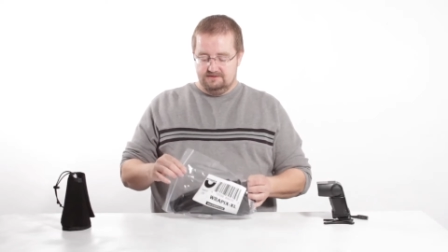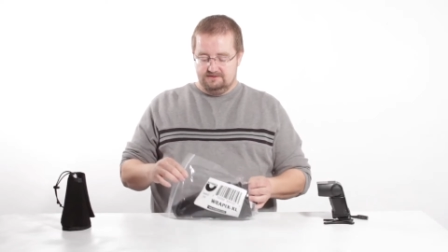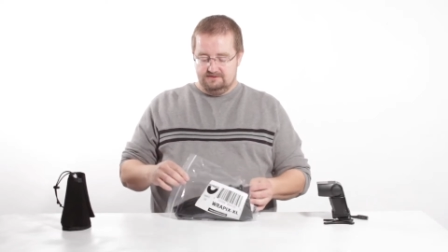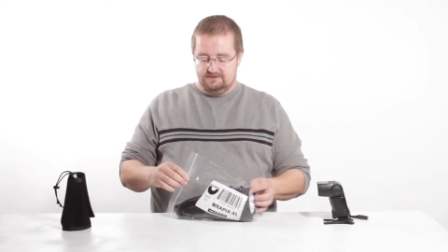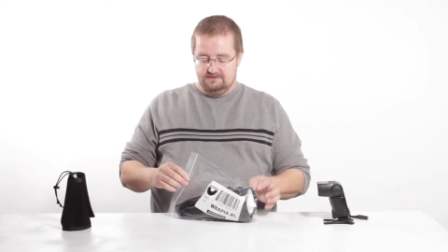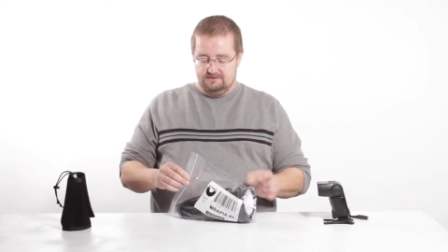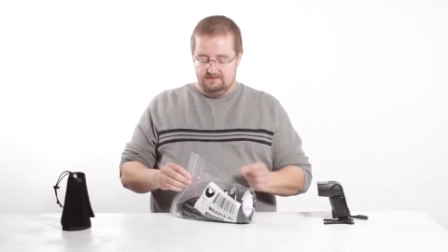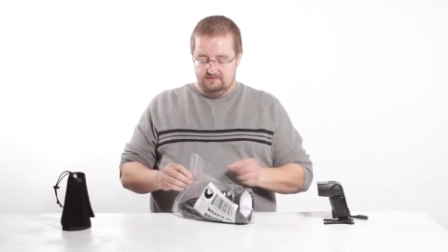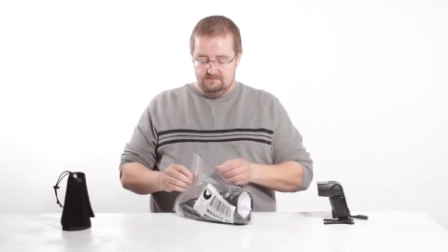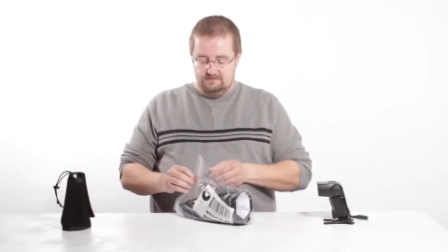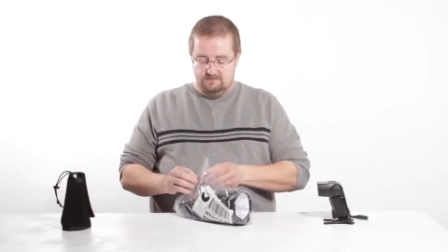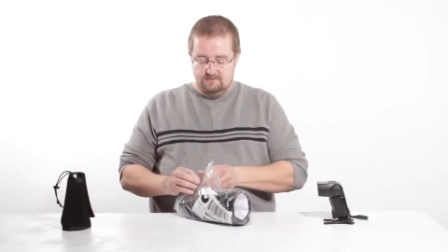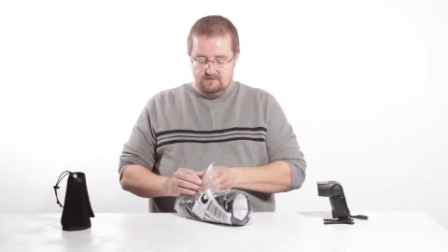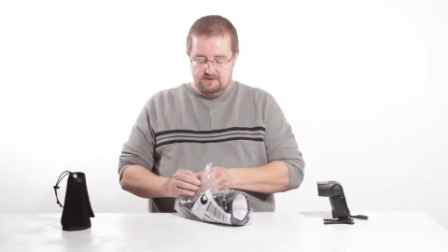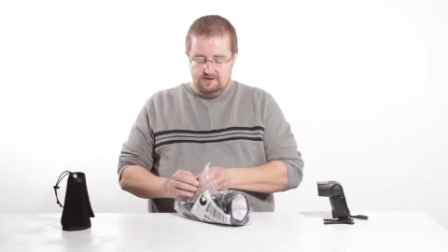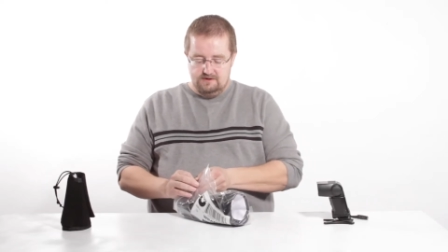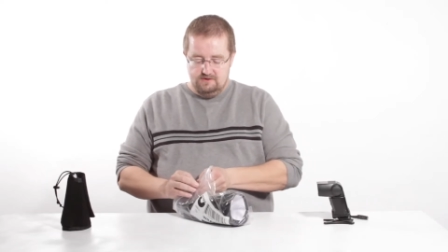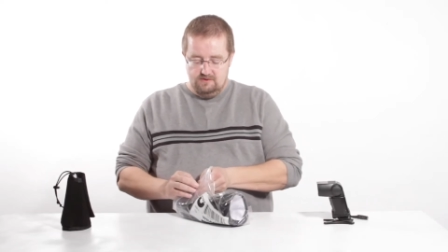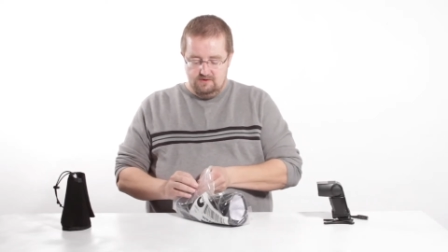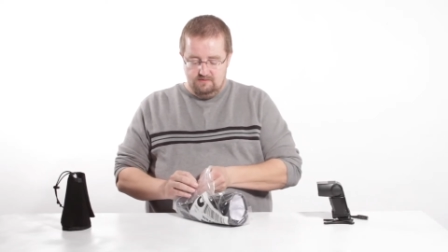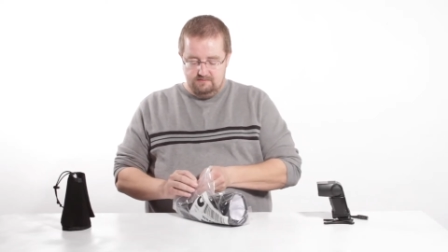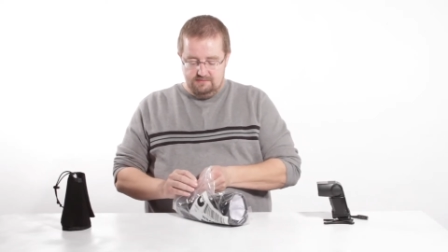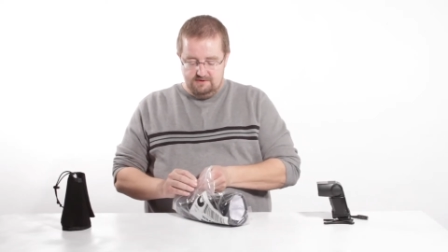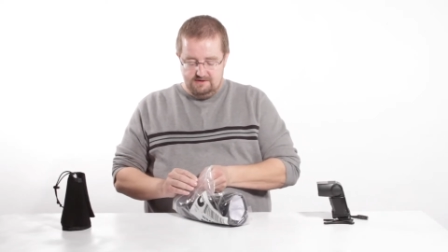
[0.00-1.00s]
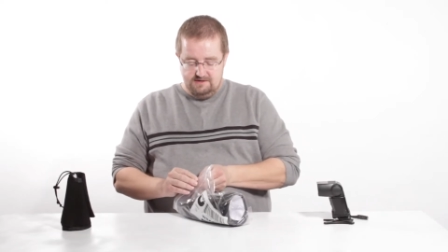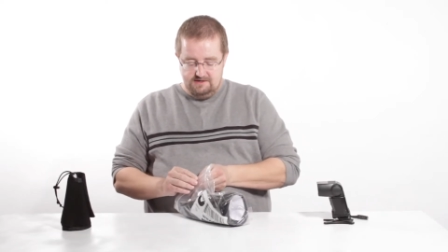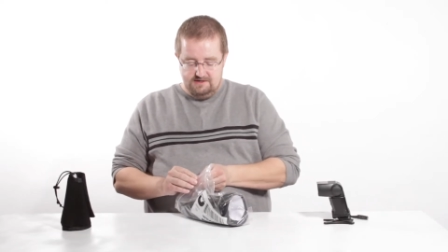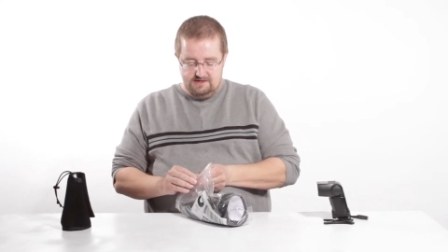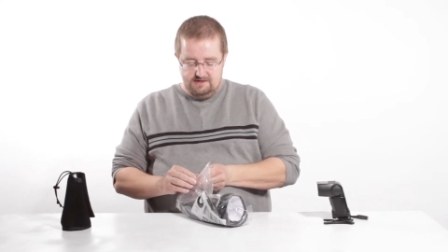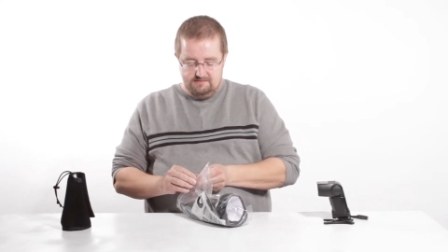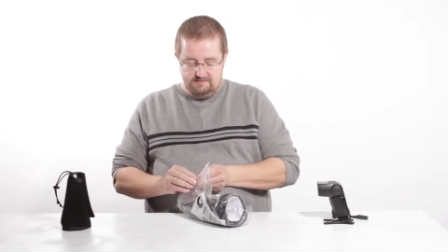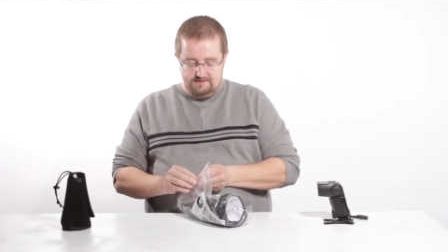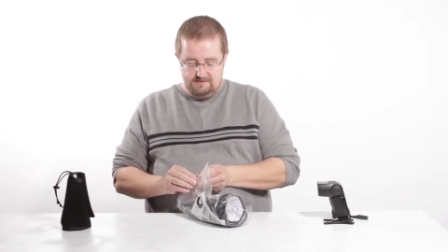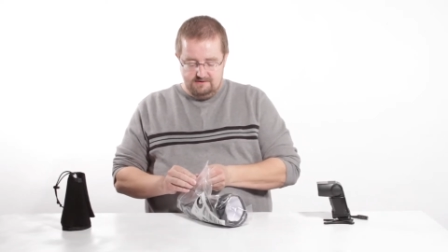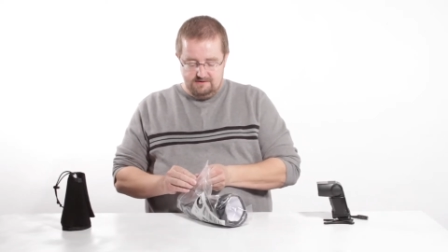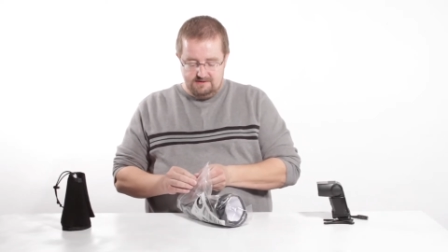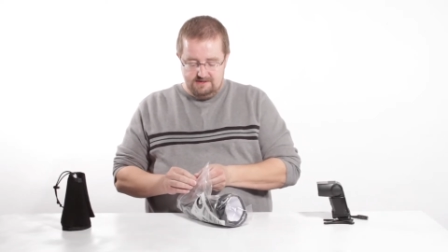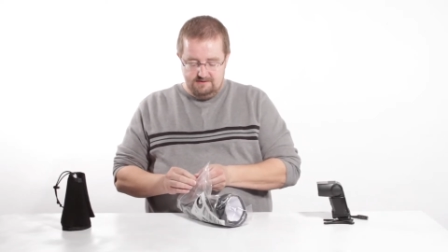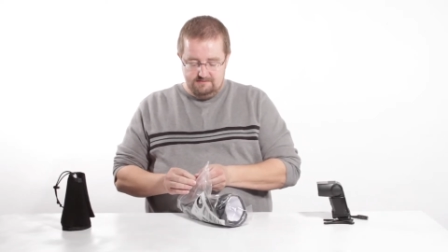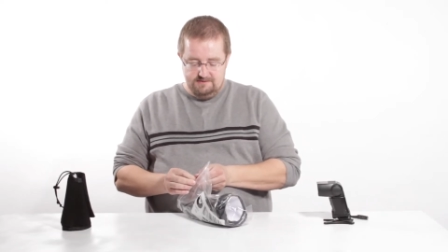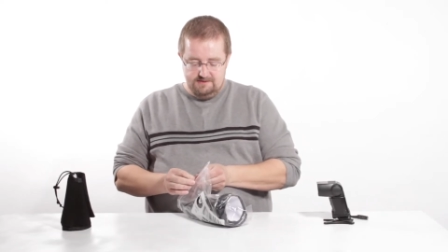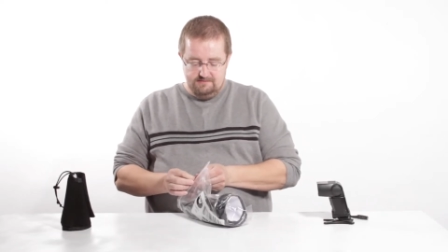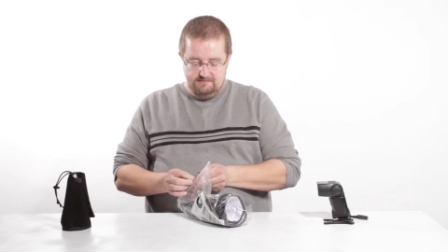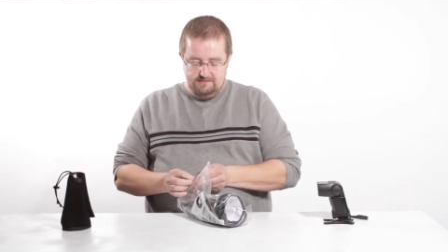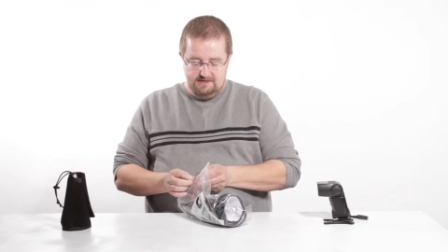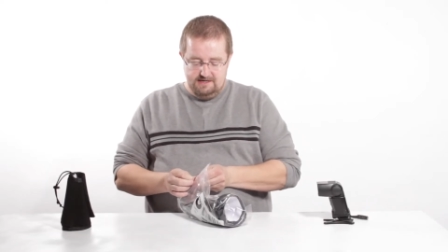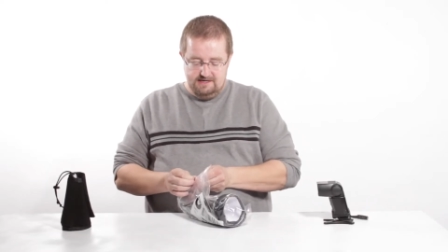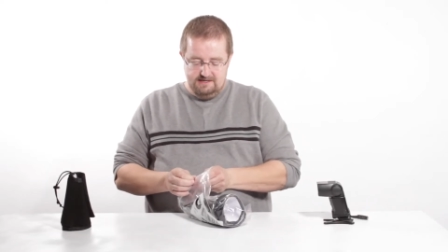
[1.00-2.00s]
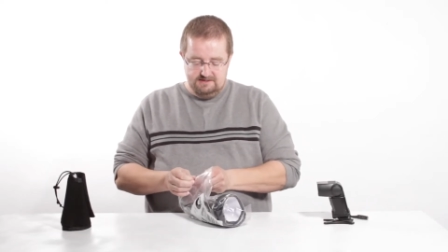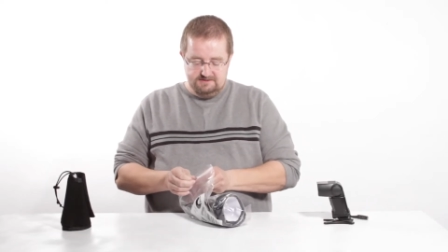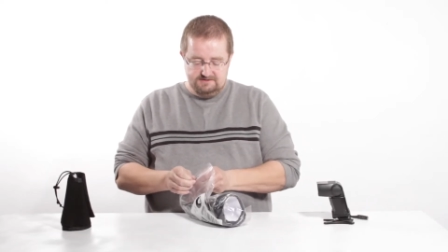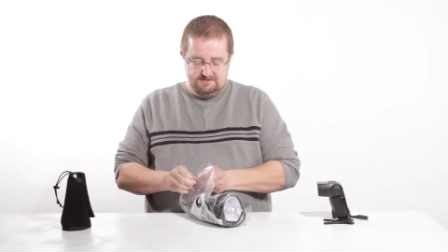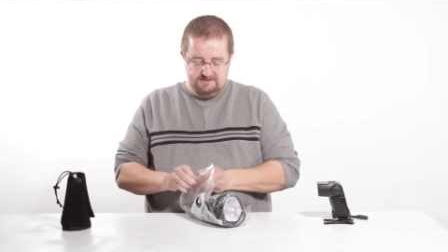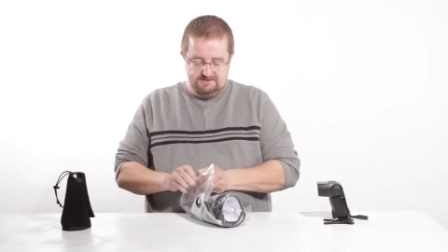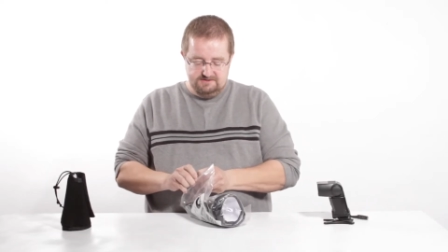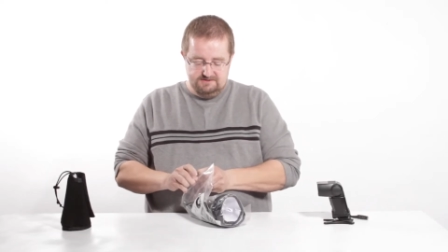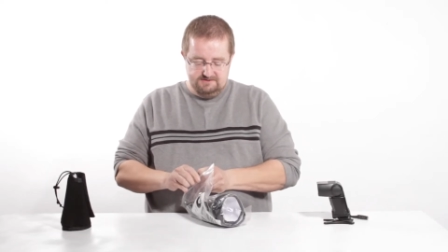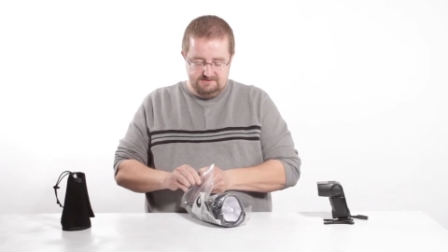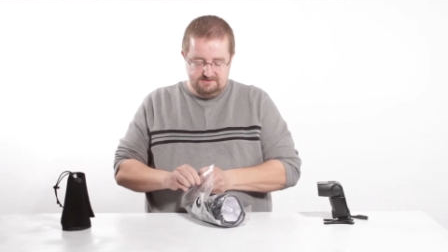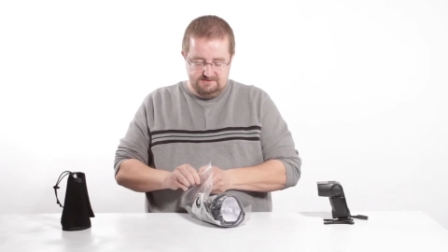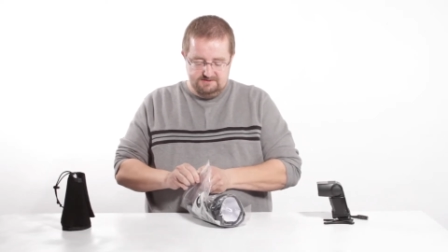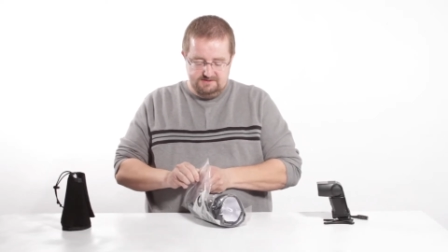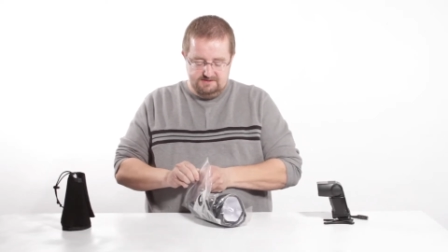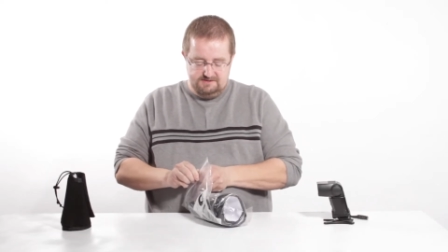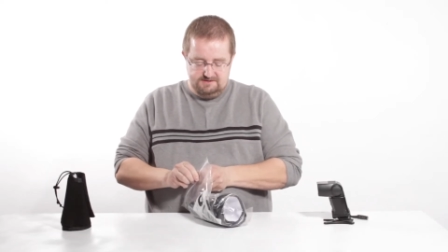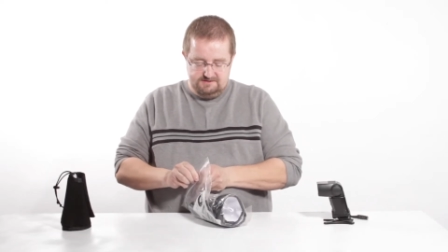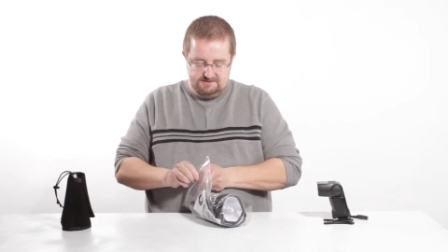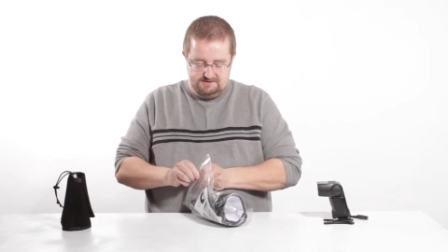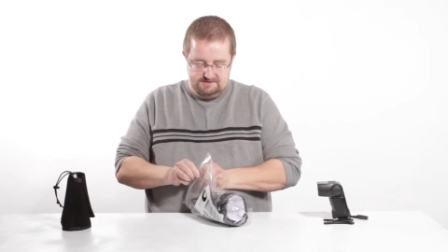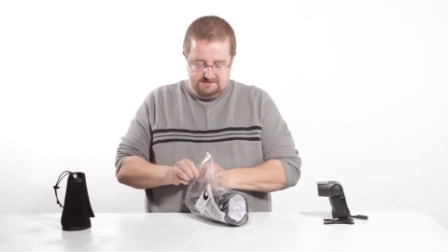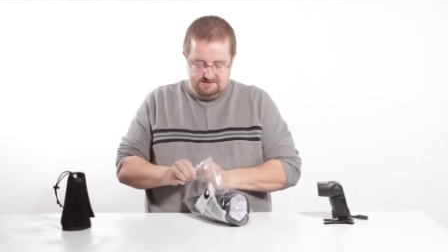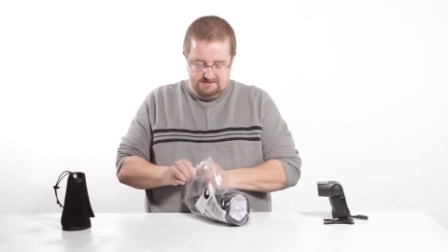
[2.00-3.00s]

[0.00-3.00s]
So we're going to open it up. It'll come in a bag such as this.